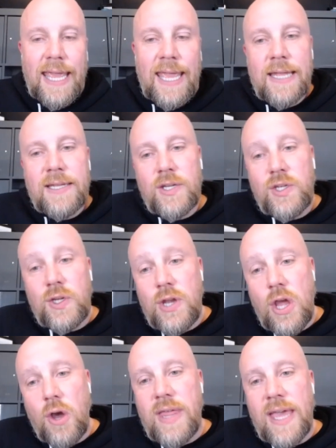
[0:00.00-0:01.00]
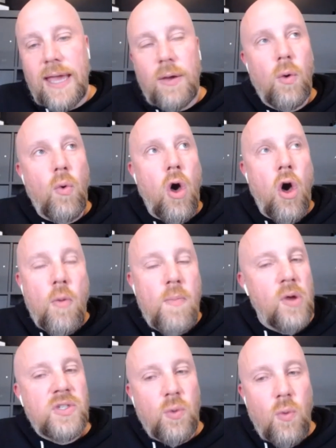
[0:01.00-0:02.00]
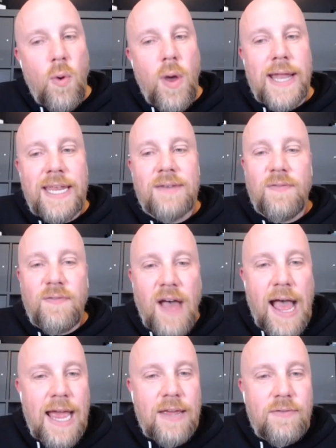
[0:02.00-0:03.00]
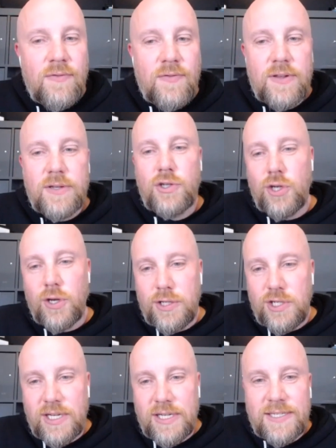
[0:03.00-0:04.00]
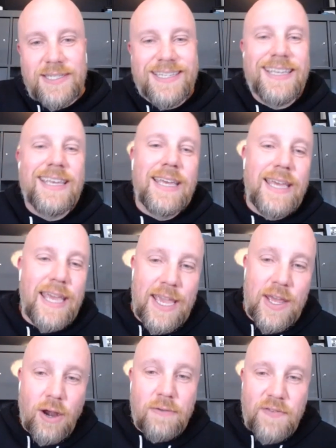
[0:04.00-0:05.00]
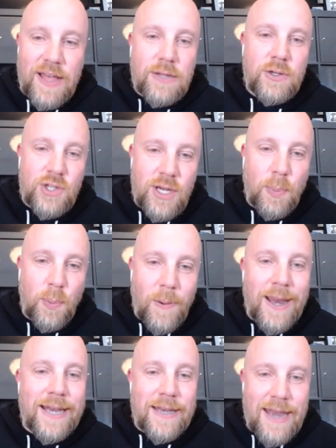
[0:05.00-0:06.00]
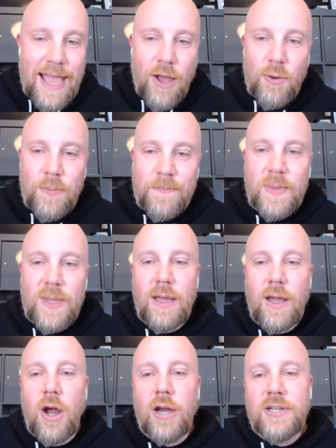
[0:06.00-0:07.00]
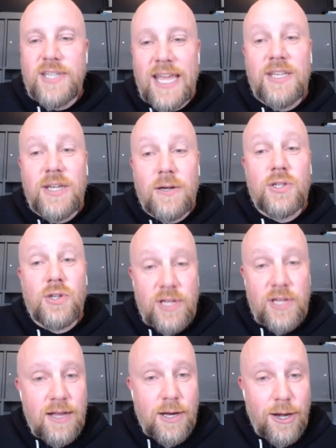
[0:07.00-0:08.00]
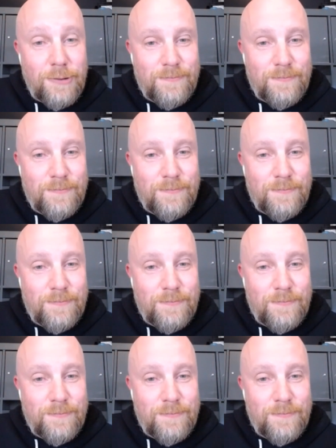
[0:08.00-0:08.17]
And did you know that almost 1 in 5 churches in our fellowship right now are 10 years or younger?